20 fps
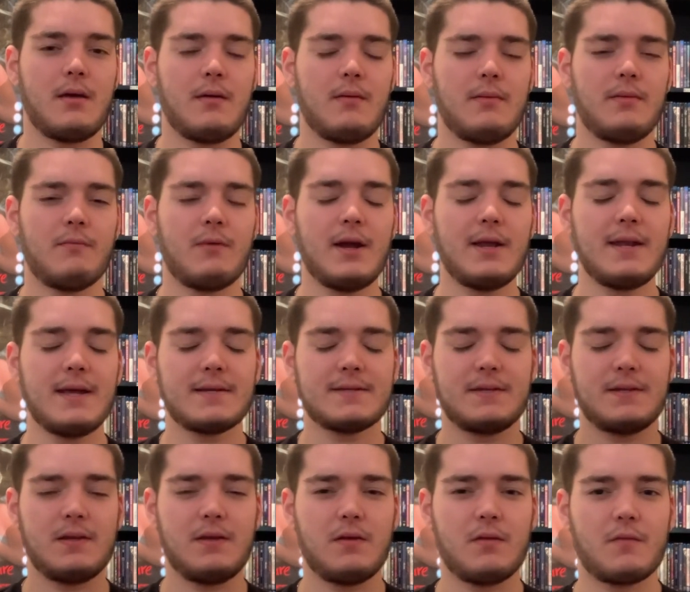And right next to
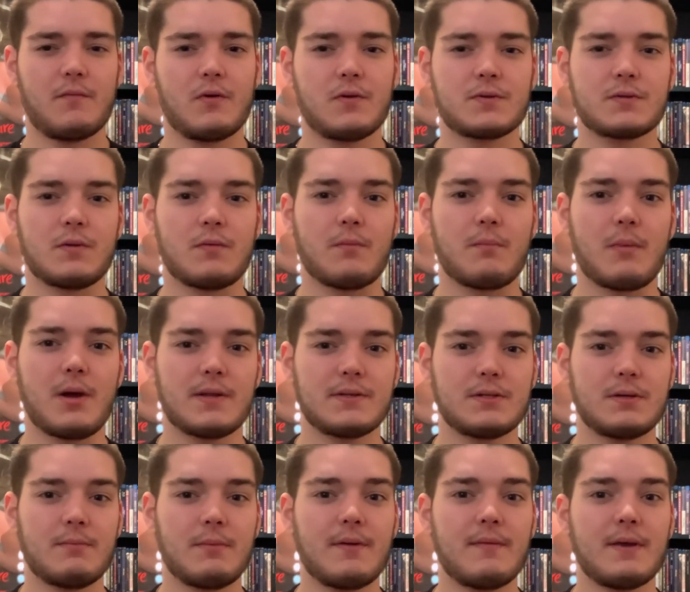the Universal
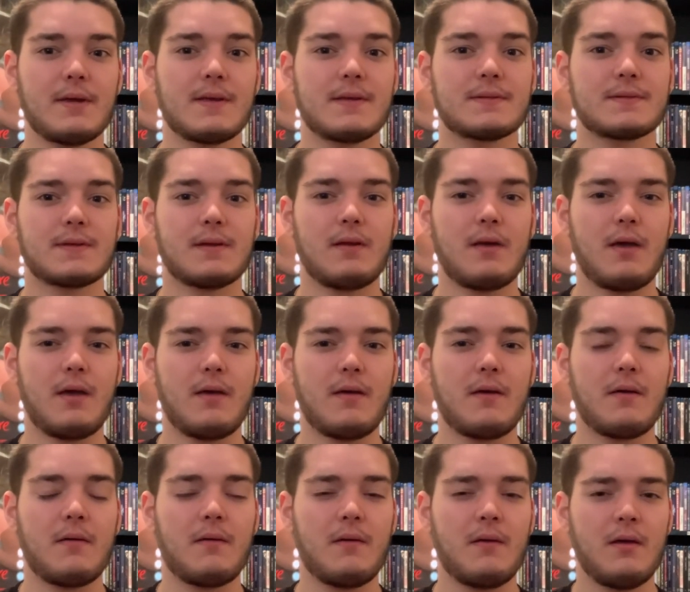Monster movies,
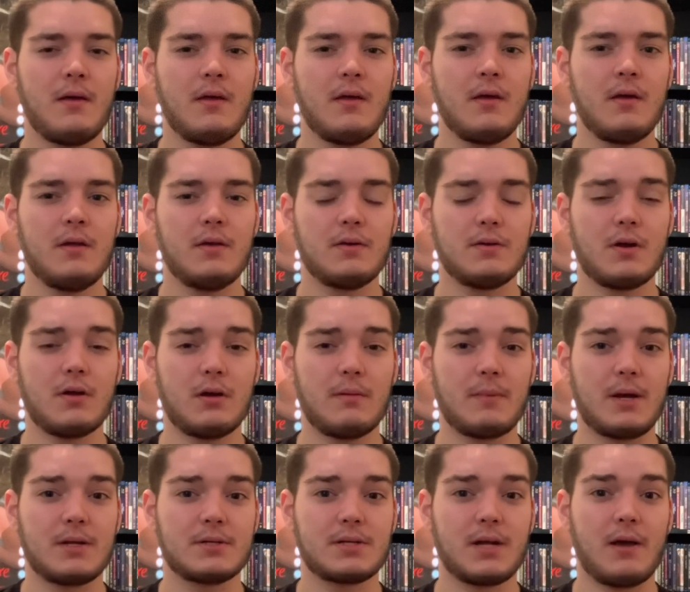during
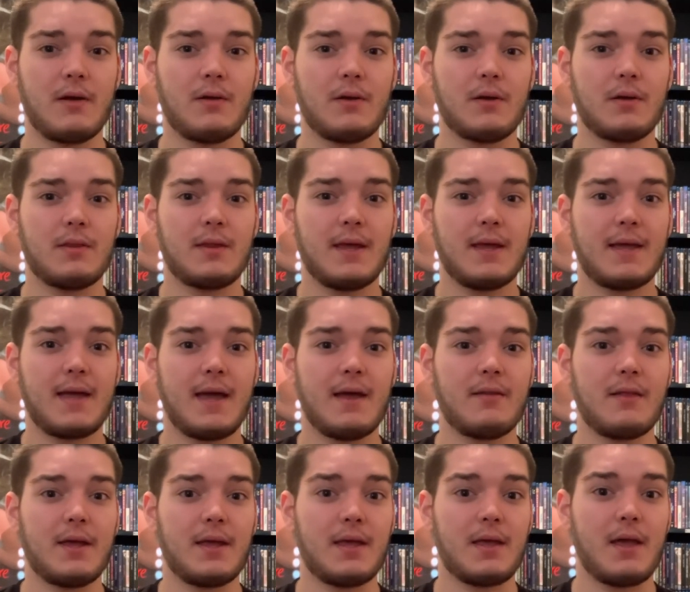my childhood, they kind of
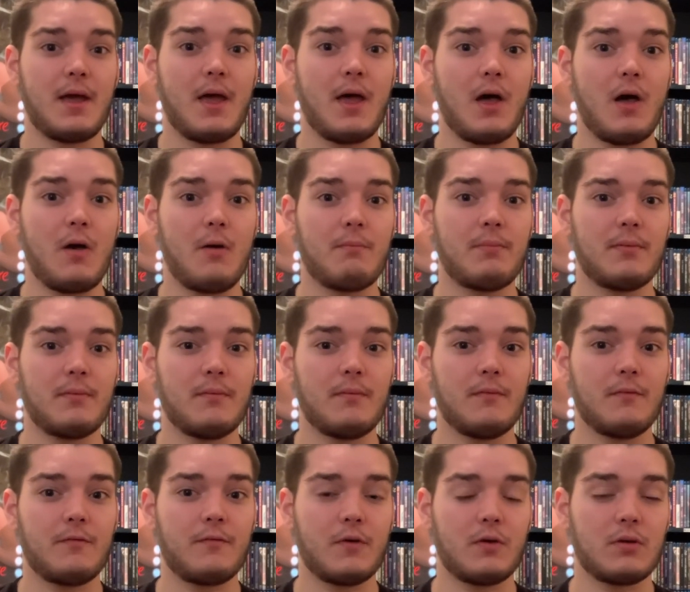like help
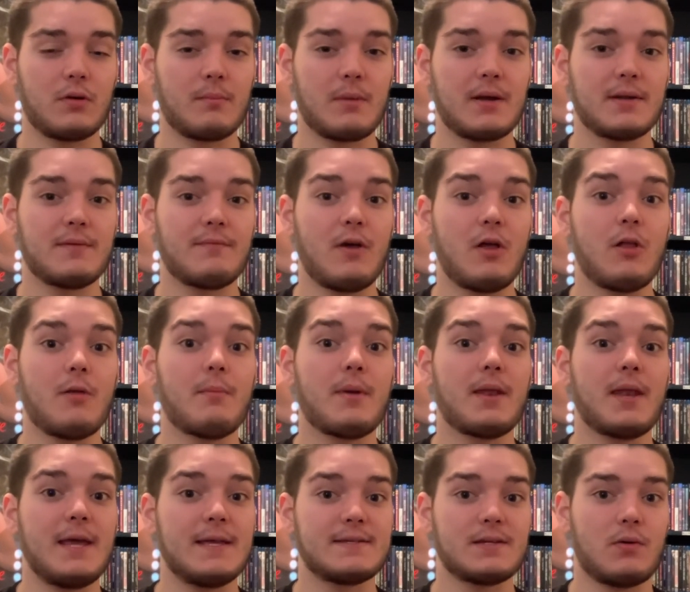further my
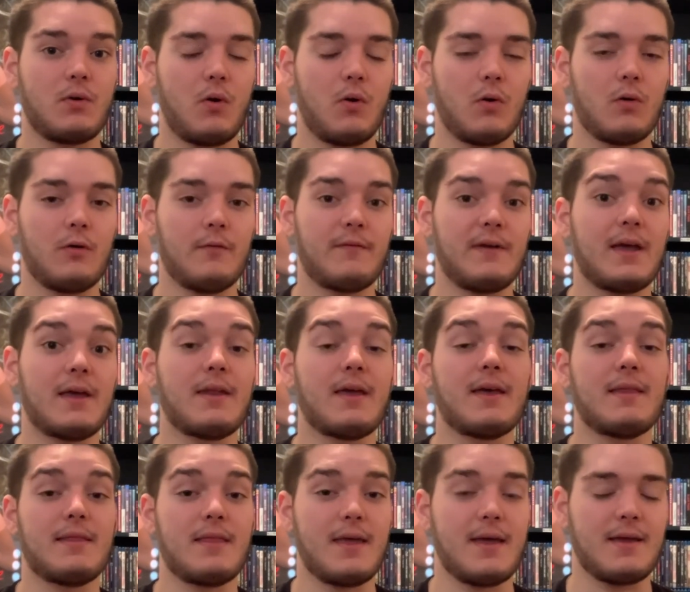development as a horror fan
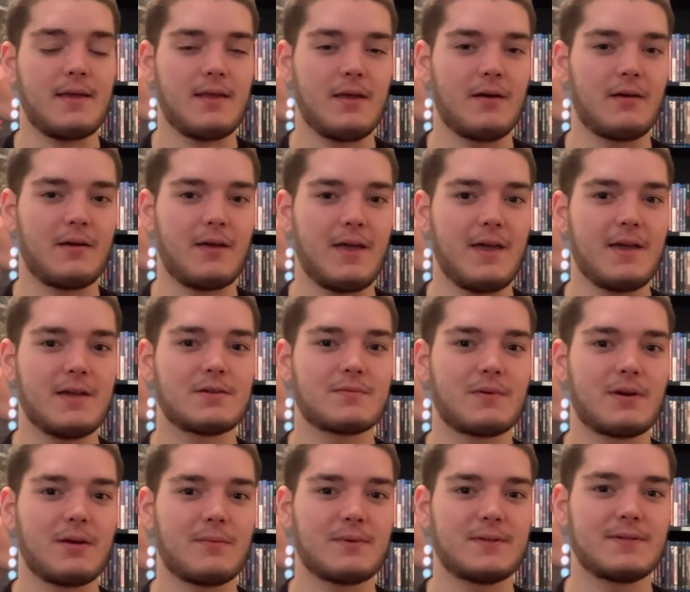at that young age
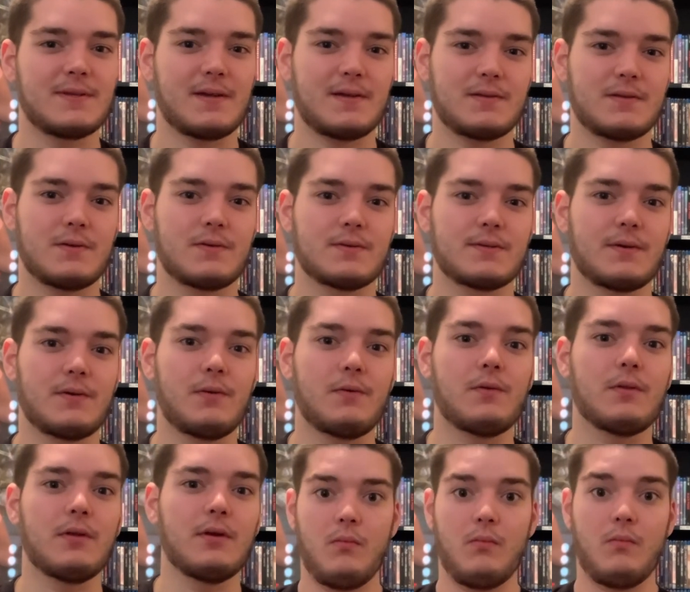when I was 6 years old.